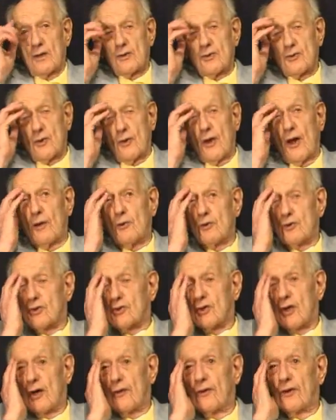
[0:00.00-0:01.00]
So that was
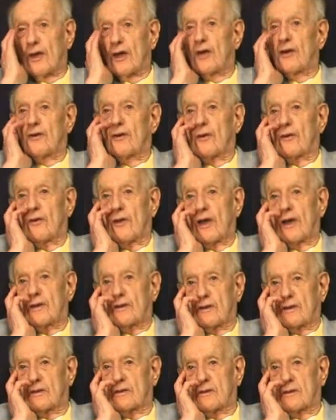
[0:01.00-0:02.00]
sort of the end of that
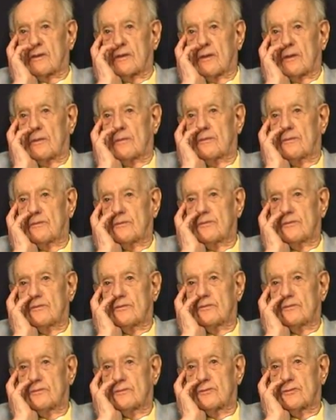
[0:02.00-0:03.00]

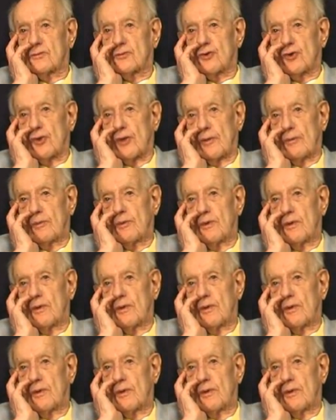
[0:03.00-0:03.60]
trip.